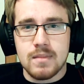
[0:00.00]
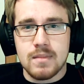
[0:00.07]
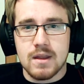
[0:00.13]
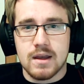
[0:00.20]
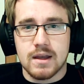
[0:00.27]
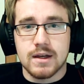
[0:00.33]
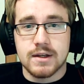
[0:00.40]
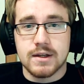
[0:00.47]

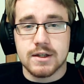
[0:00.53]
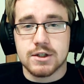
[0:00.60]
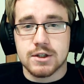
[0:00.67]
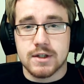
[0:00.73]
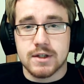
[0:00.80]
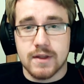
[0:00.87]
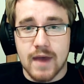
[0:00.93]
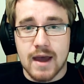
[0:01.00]
In addition
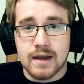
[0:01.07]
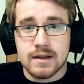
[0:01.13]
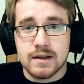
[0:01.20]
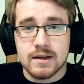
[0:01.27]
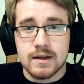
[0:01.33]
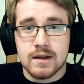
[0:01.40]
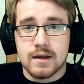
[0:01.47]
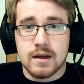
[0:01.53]
to that,
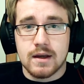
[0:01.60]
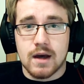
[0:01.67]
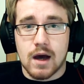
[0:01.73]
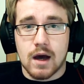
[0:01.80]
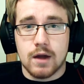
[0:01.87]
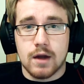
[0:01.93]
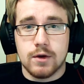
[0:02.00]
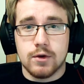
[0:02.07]

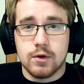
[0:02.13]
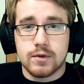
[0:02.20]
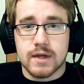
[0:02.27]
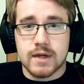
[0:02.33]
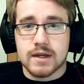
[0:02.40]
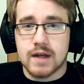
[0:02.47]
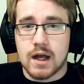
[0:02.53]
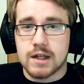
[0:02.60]
new
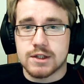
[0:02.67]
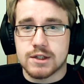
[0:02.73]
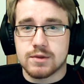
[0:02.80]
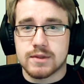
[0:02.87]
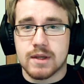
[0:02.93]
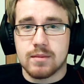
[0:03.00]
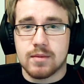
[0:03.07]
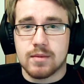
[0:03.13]
technology
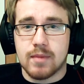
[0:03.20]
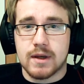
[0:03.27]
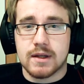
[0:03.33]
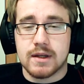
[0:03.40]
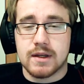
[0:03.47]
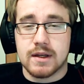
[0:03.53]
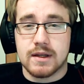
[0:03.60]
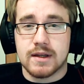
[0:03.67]
was implemented
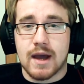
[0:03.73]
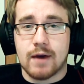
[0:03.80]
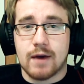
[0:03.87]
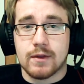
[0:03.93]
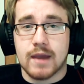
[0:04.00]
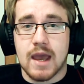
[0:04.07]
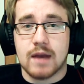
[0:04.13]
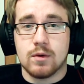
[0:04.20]
into how
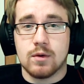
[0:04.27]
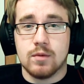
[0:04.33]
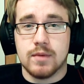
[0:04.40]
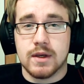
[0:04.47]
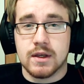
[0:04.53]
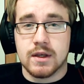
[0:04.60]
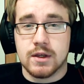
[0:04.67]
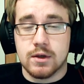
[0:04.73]
the cannon was
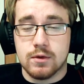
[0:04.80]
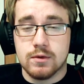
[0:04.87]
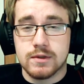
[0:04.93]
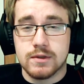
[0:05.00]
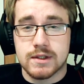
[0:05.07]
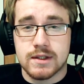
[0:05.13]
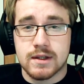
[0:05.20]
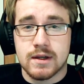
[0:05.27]
being
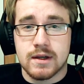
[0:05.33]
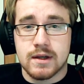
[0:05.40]
used.